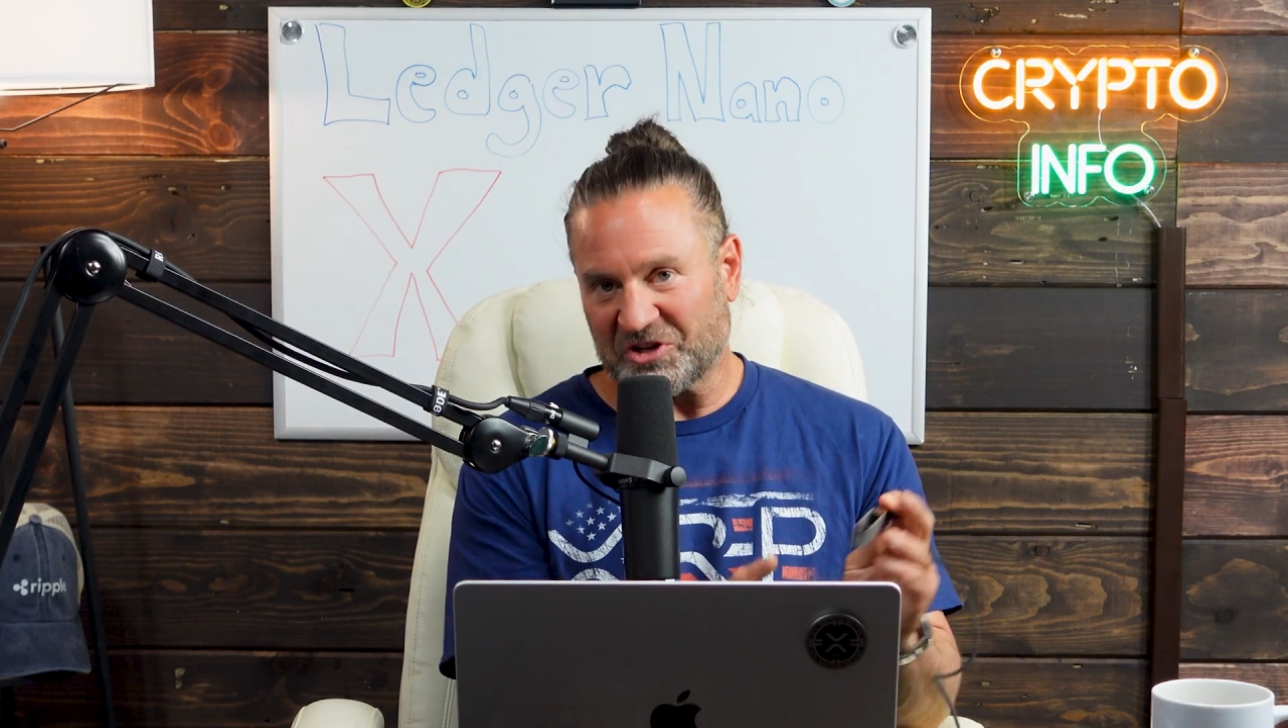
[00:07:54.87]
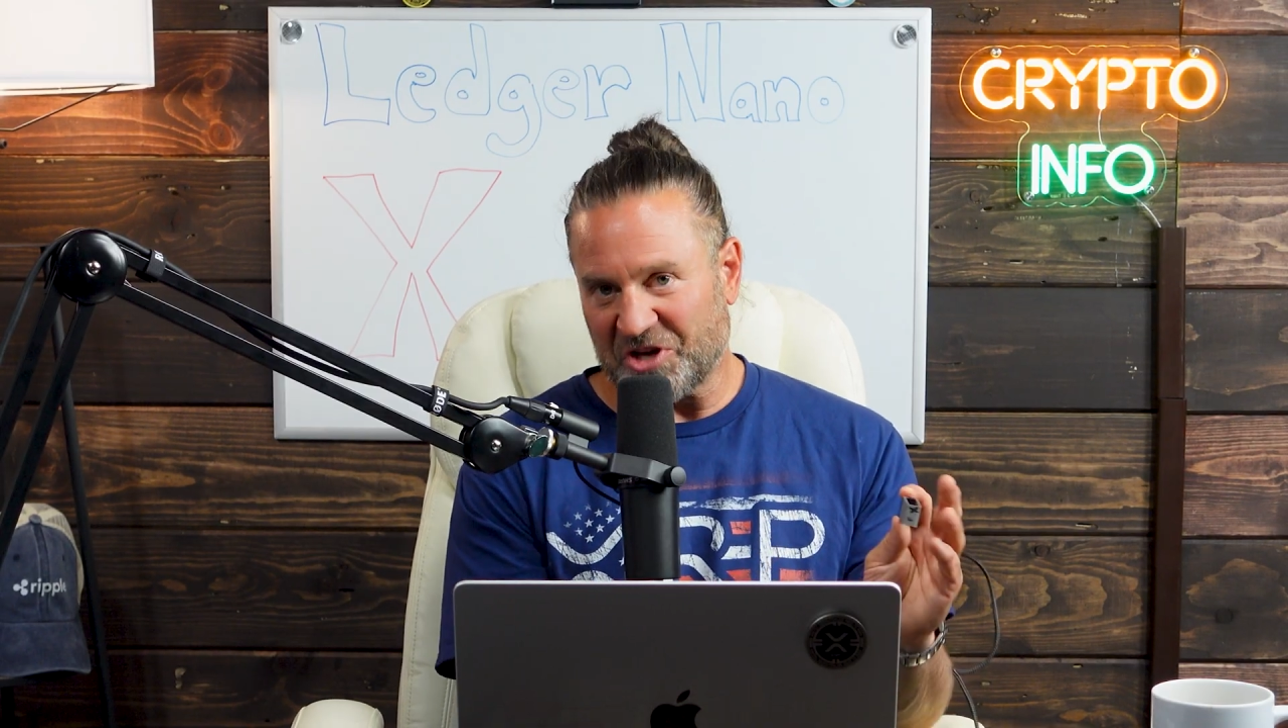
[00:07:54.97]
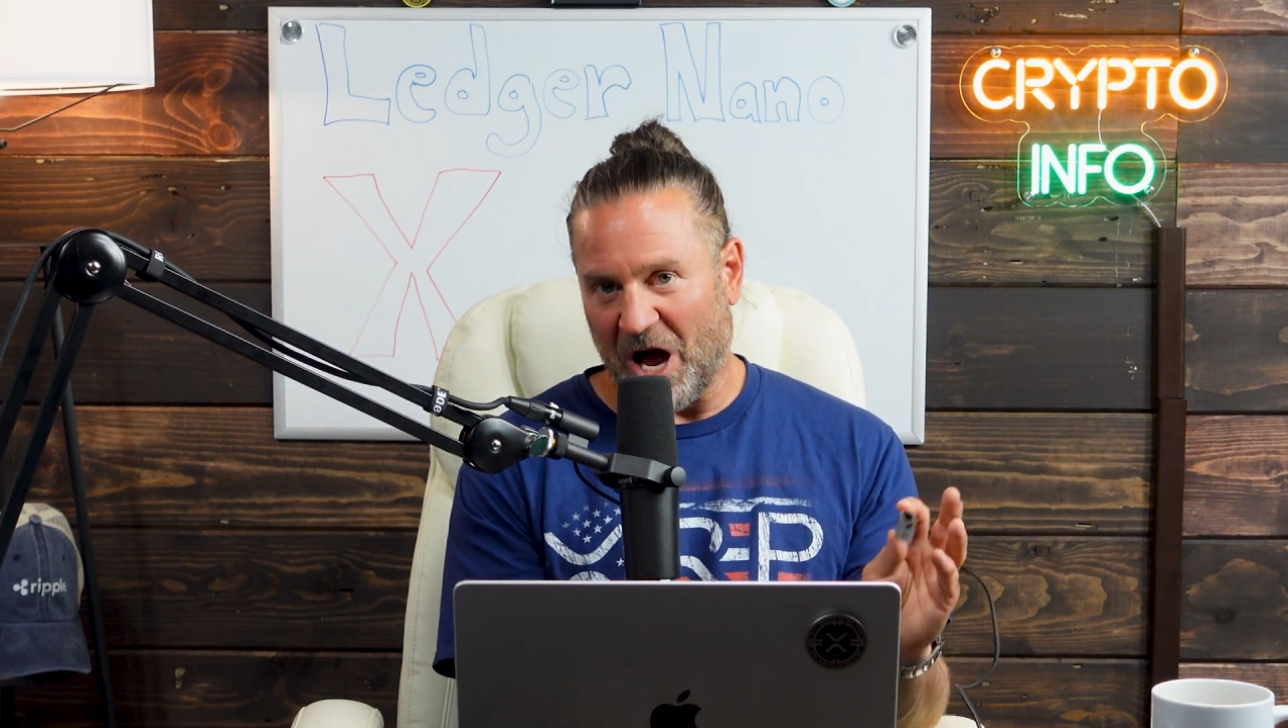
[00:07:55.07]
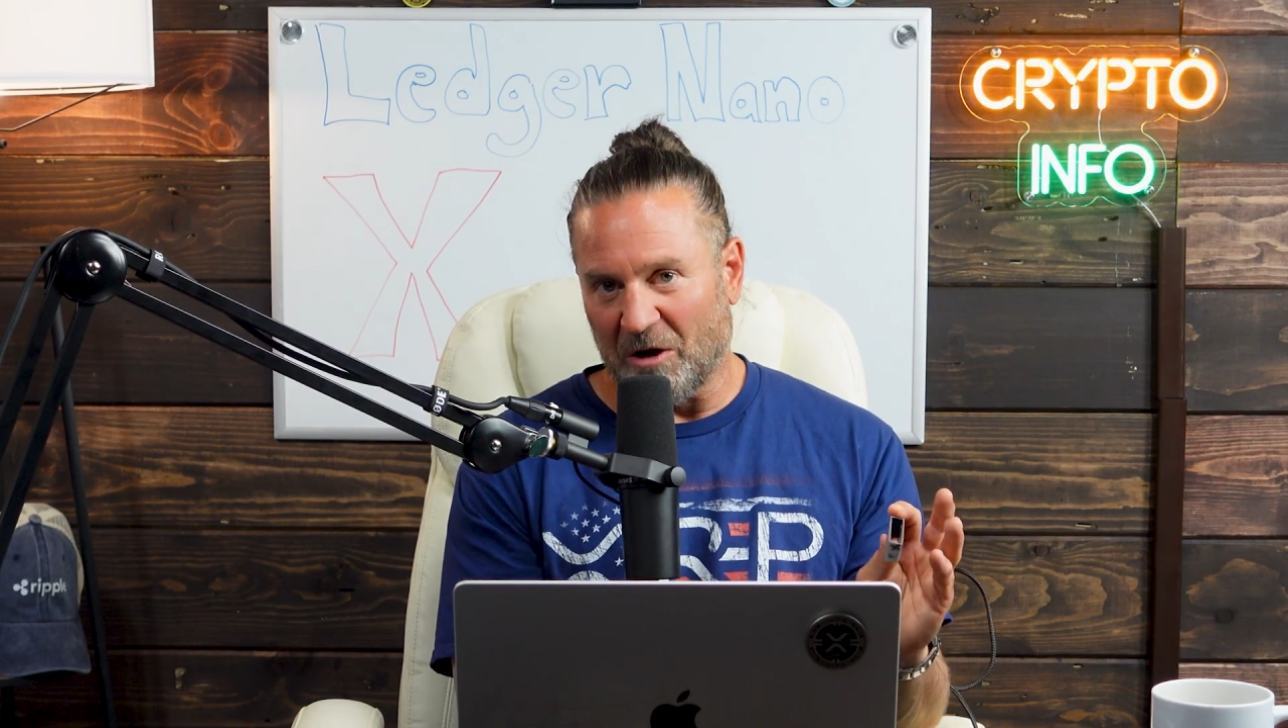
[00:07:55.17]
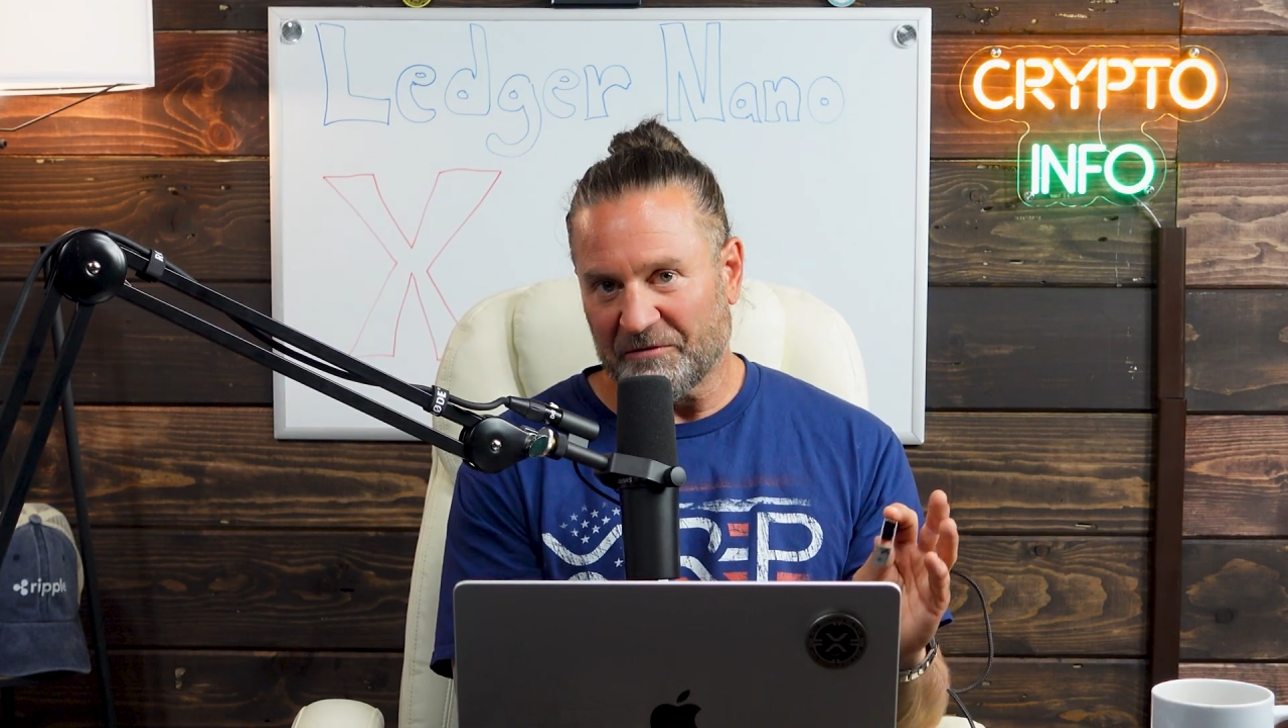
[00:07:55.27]

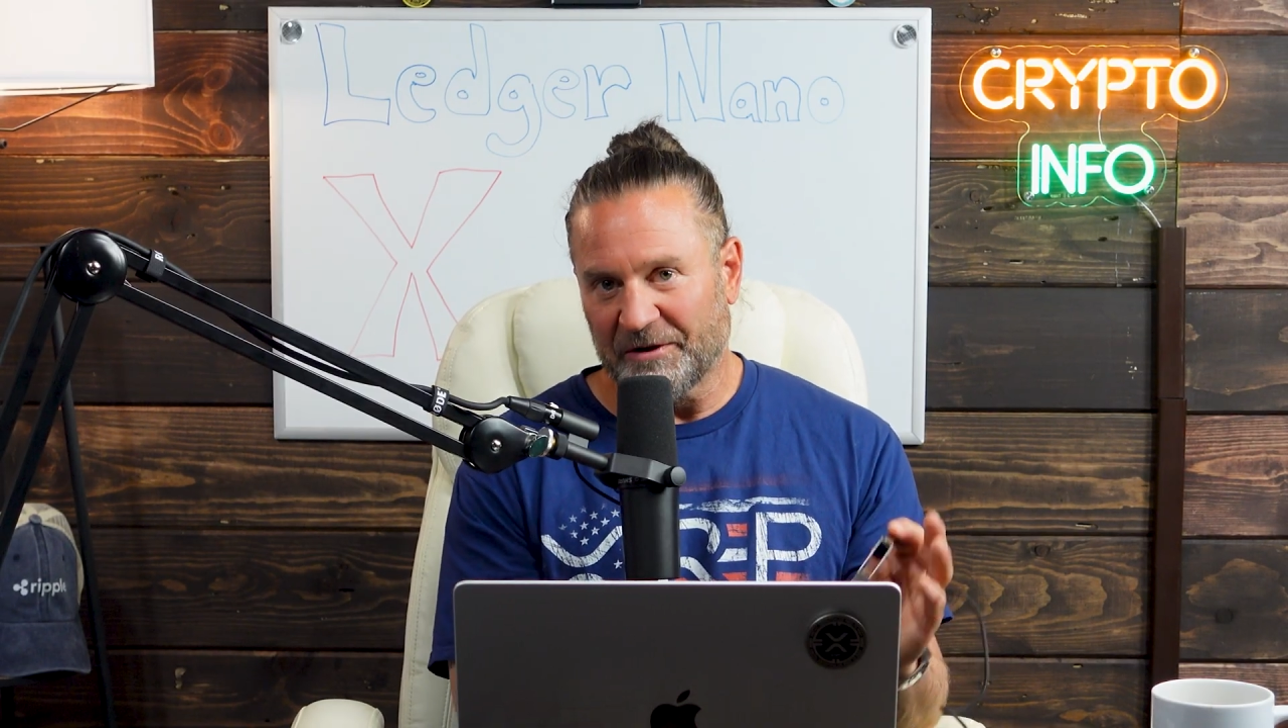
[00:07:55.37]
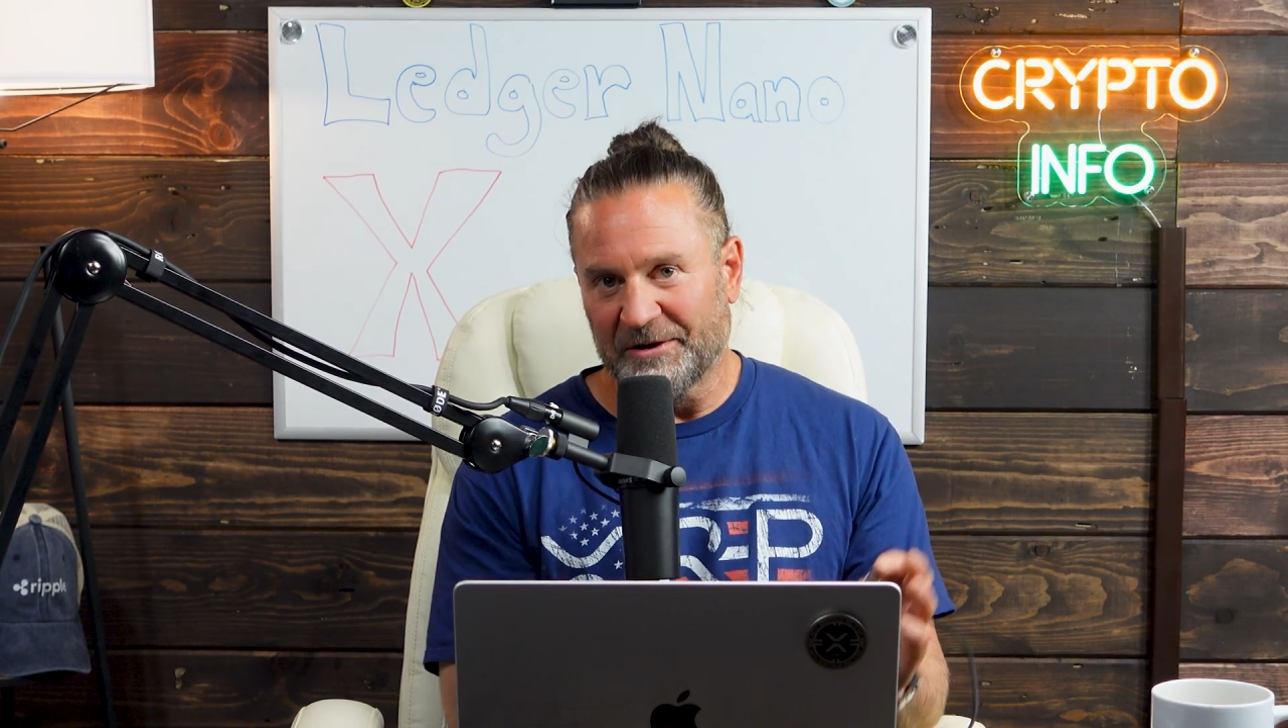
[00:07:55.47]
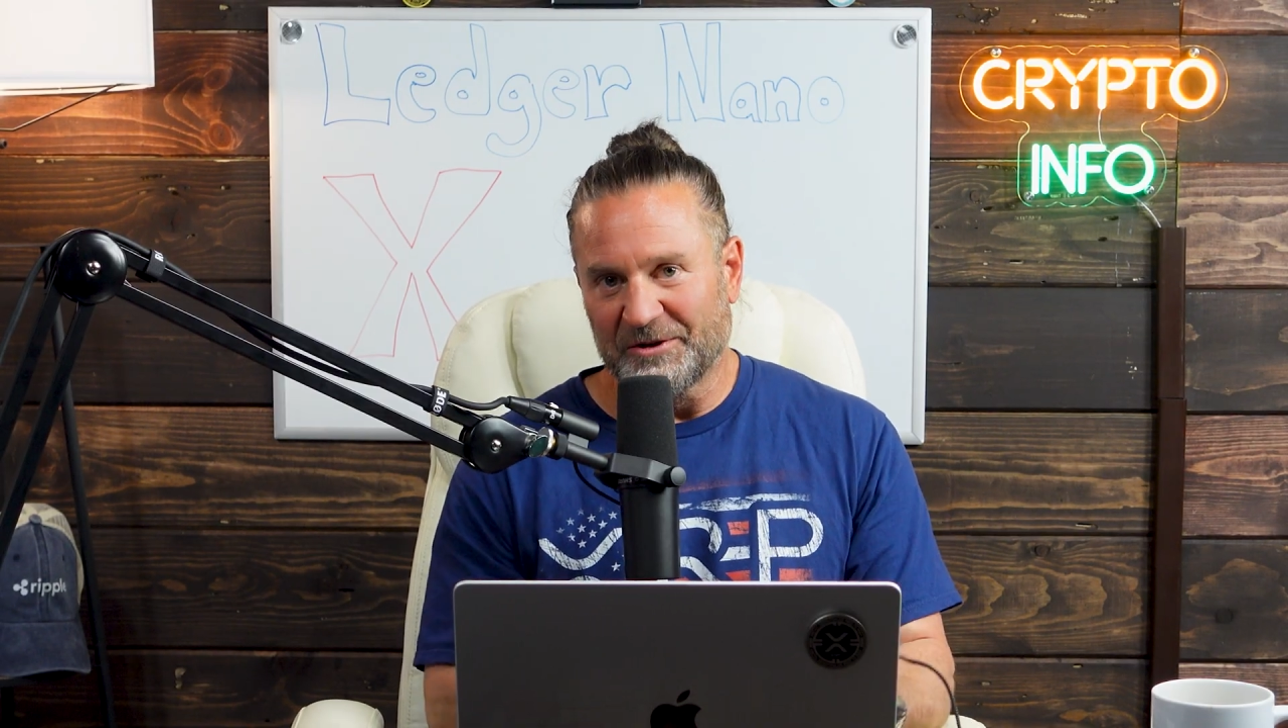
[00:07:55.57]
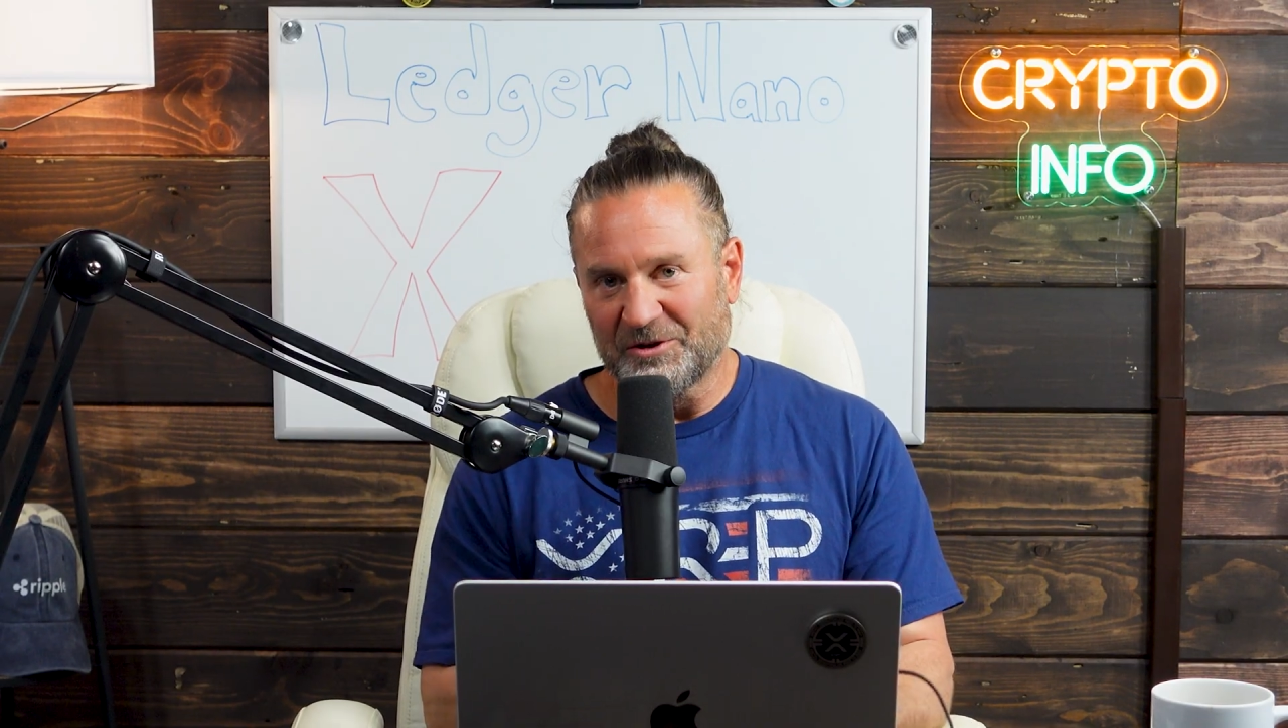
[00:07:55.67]
itself